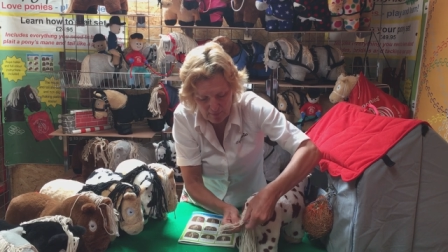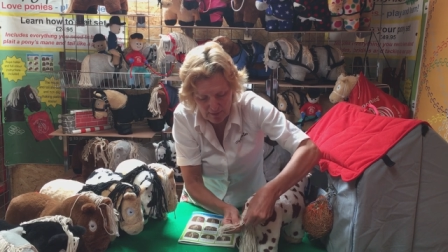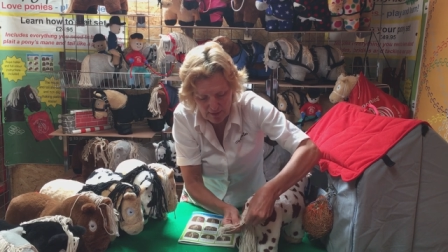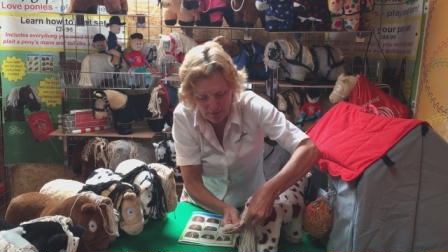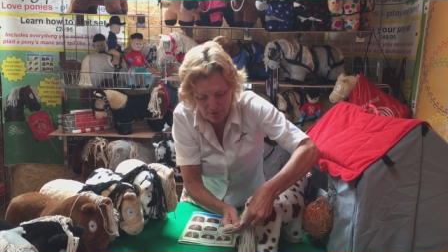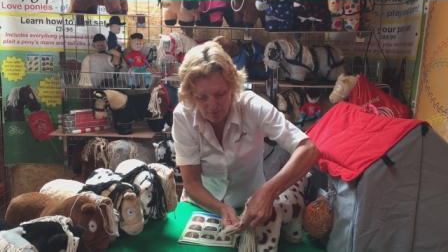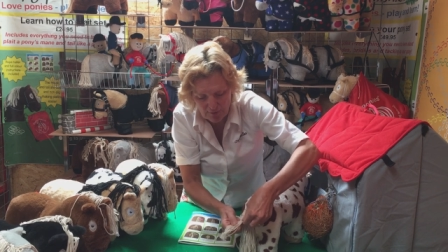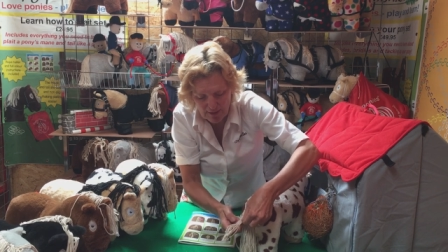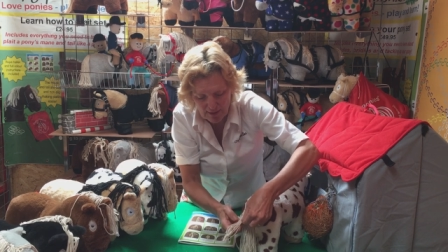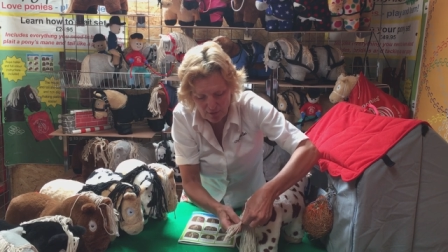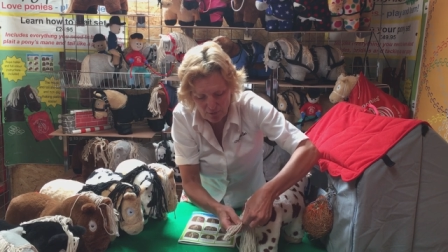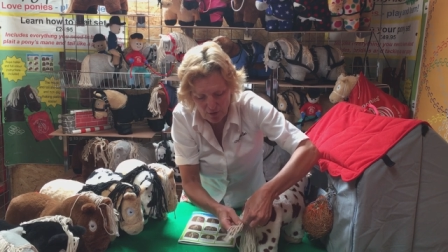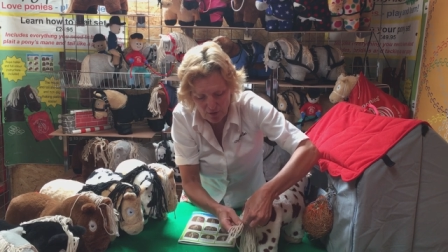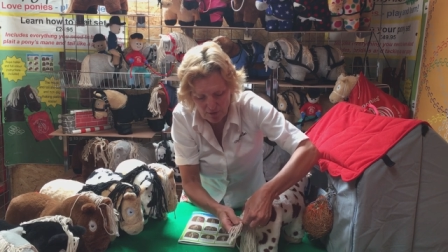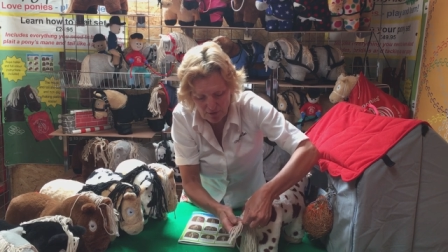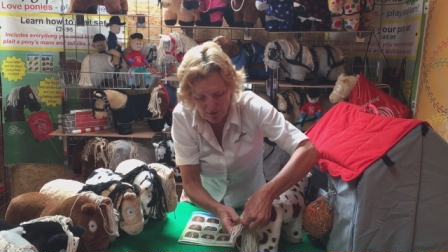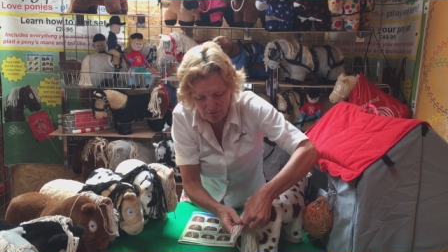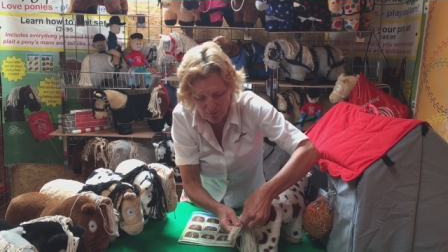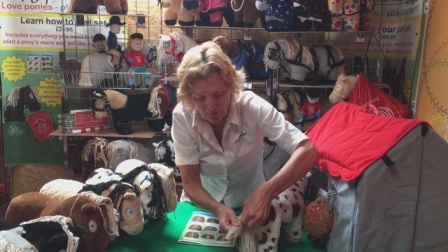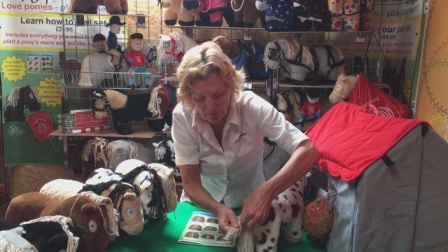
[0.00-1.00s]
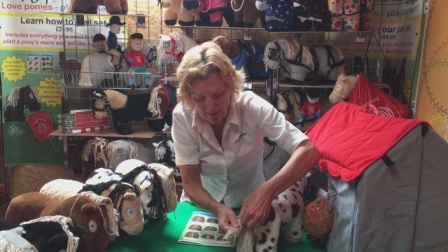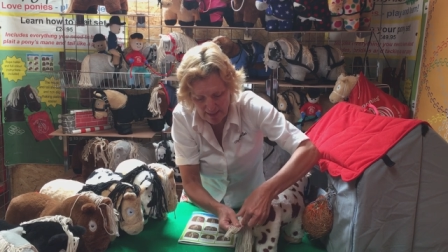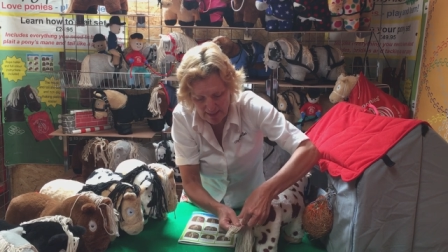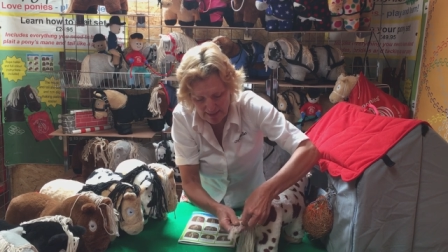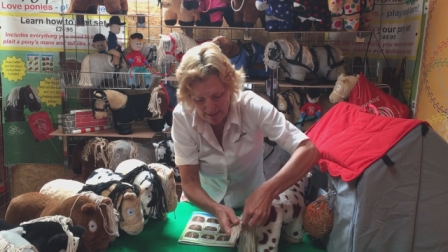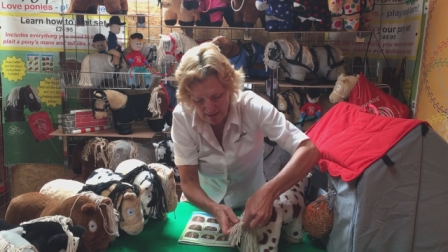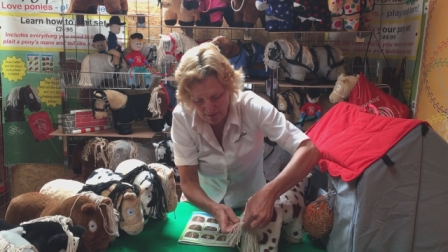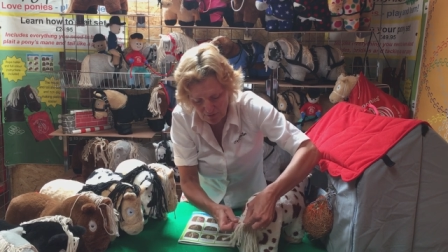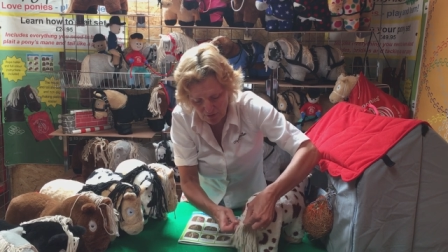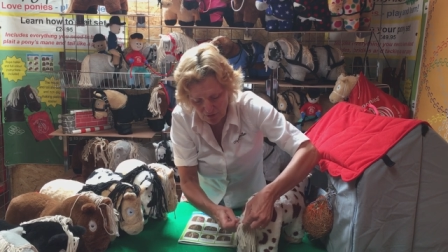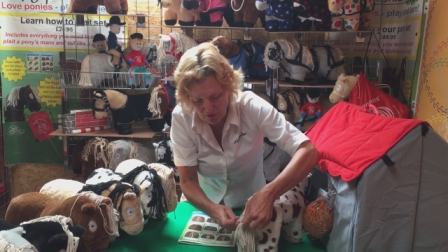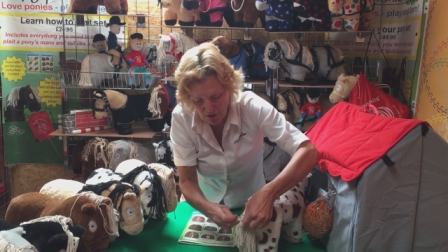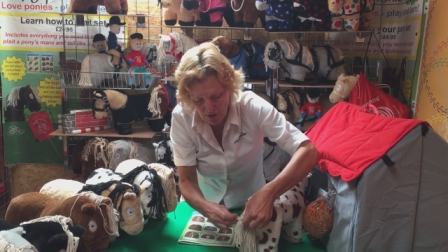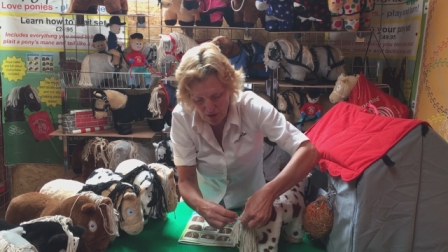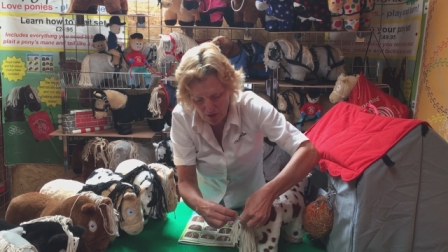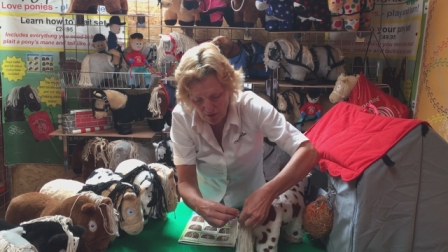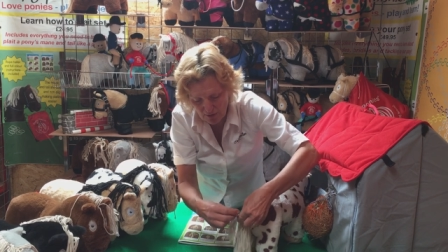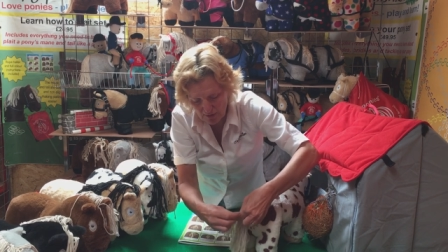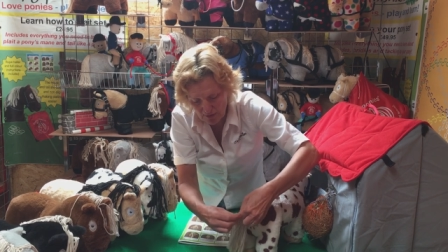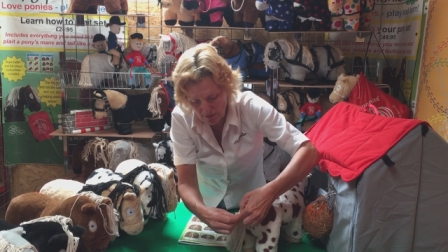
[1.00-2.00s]
about three quarters of the way down the
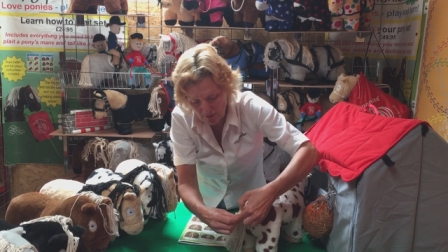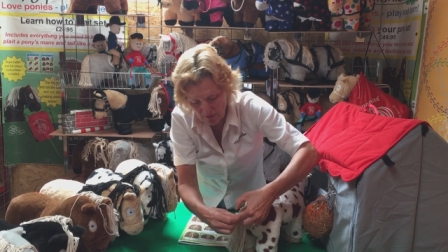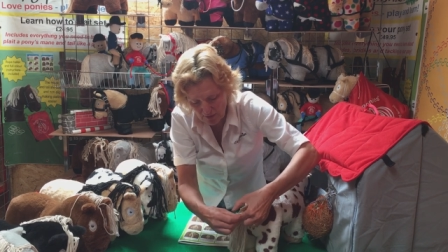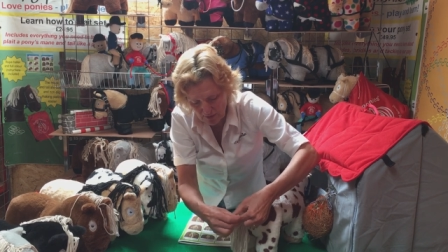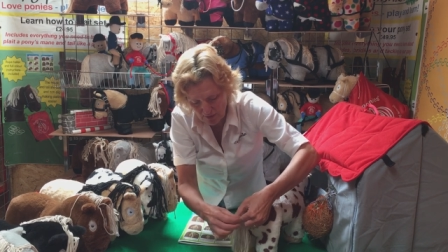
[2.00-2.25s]
dock